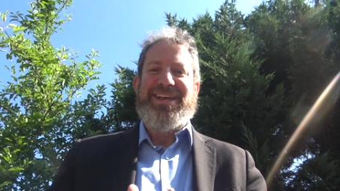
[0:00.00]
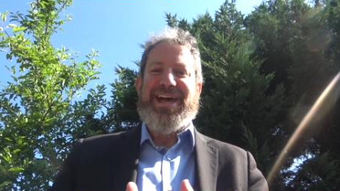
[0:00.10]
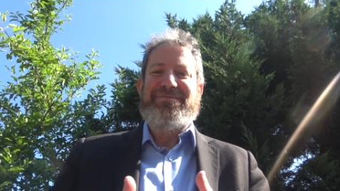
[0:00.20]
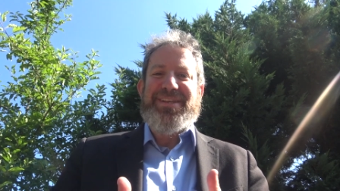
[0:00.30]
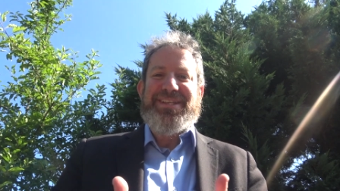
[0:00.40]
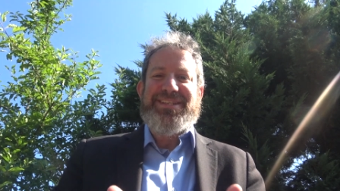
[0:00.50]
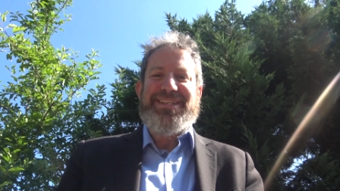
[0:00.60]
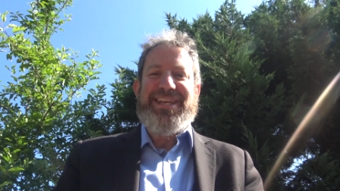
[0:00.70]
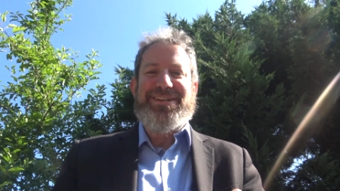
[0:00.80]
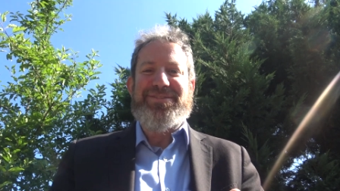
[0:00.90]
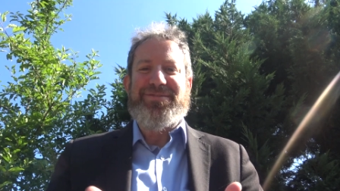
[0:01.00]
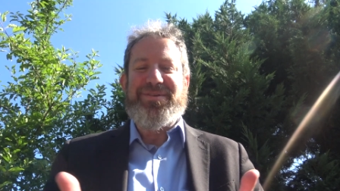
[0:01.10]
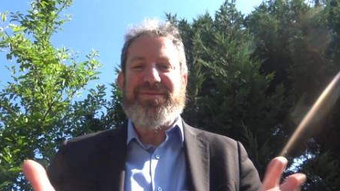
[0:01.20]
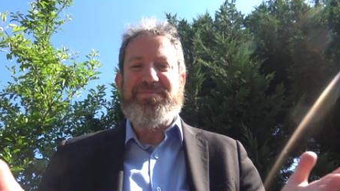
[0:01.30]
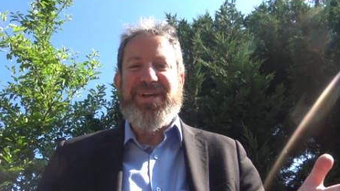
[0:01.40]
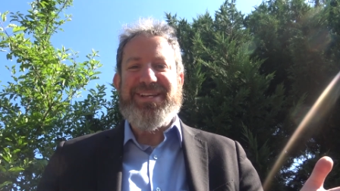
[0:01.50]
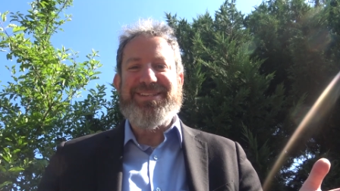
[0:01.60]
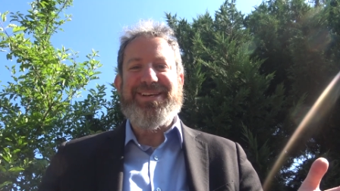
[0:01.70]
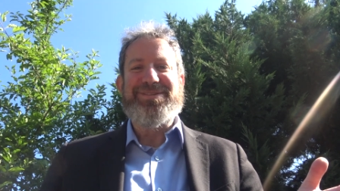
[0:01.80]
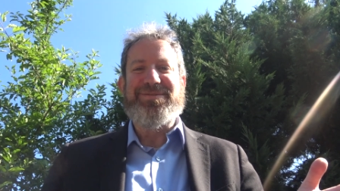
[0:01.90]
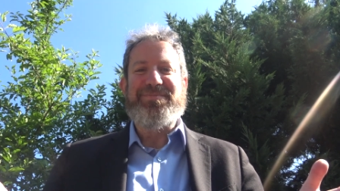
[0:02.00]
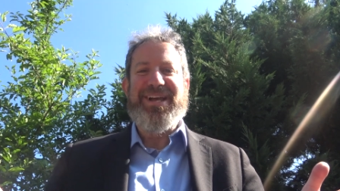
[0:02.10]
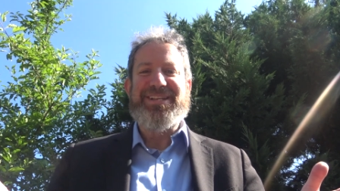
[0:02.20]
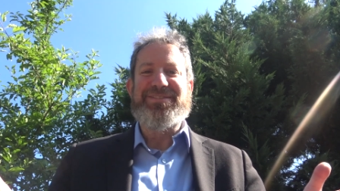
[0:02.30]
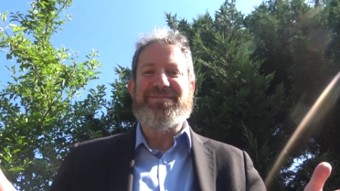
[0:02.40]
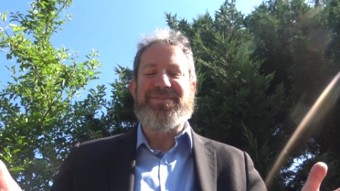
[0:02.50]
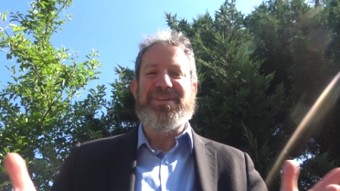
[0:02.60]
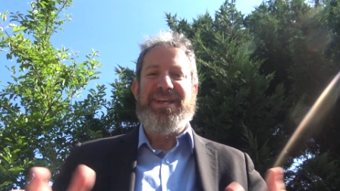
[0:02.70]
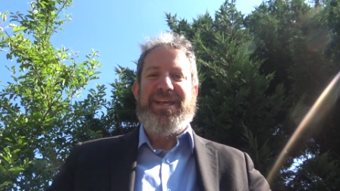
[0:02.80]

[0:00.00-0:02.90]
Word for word: having a Seder on, on Pesach, on Passover.